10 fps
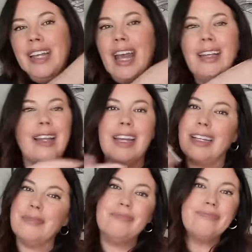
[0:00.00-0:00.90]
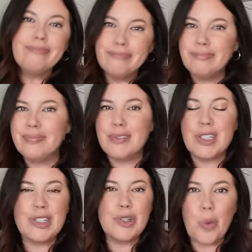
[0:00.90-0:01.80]
get like
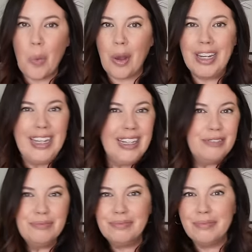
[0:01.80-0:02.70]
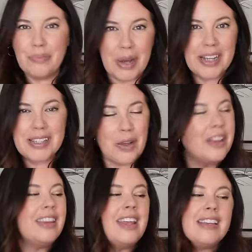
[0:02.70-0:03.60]
twenty bucks
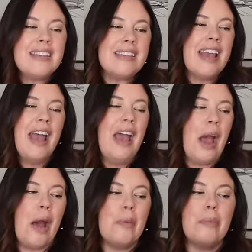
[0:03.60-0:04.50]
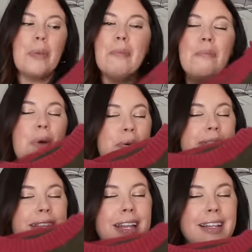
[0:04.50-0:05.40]
on this, uh, but
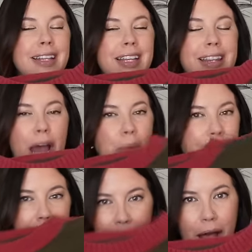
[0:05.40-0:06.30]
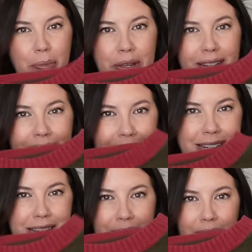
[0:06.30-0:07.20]
most likely that will not happen
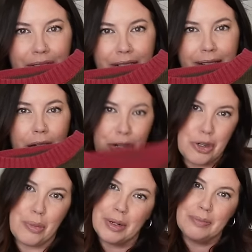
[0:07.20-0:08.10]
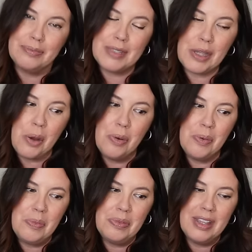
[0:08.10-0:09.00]
until October.
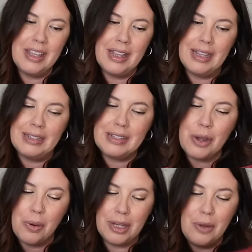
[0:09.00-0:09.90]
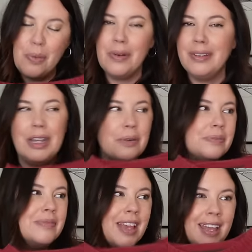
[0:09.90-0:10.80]
So totally, you know,
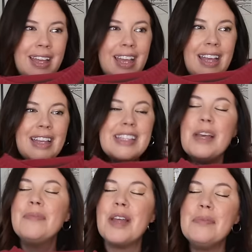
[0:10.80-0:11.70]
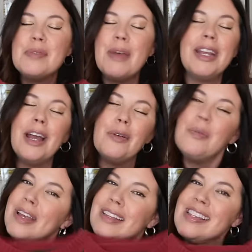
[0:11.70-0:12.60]
sometimes my gut
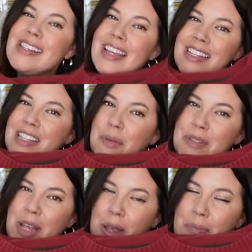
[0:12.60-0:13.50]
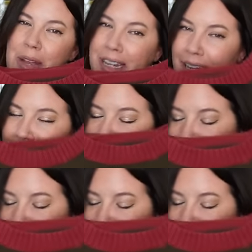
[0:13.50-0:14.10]
wins and sometimes my gut